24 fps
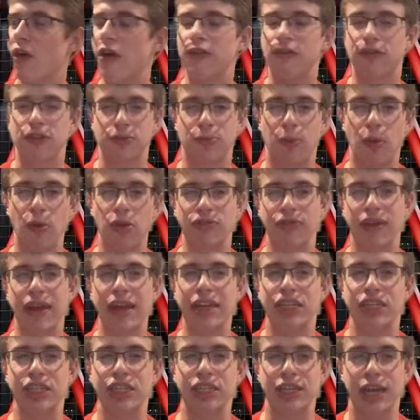sports
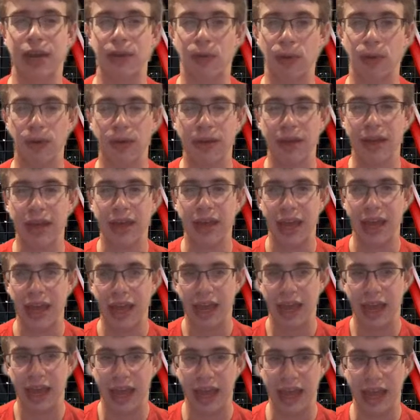fans in general
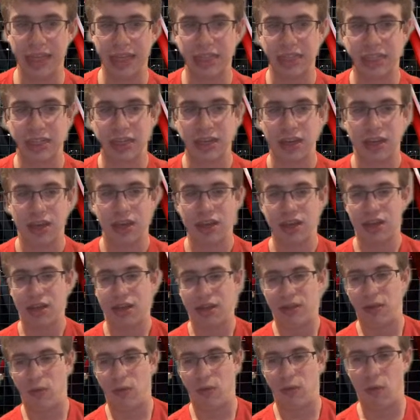is
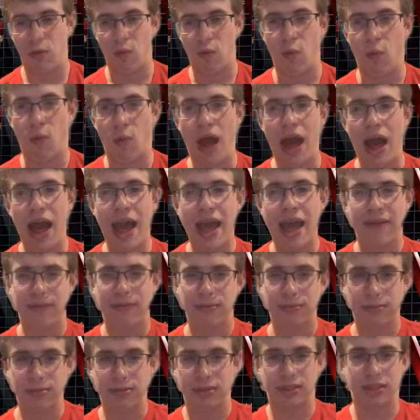why
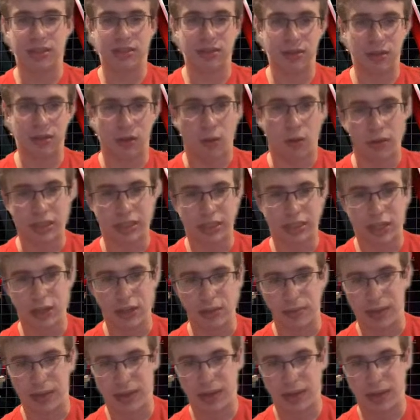excuse me.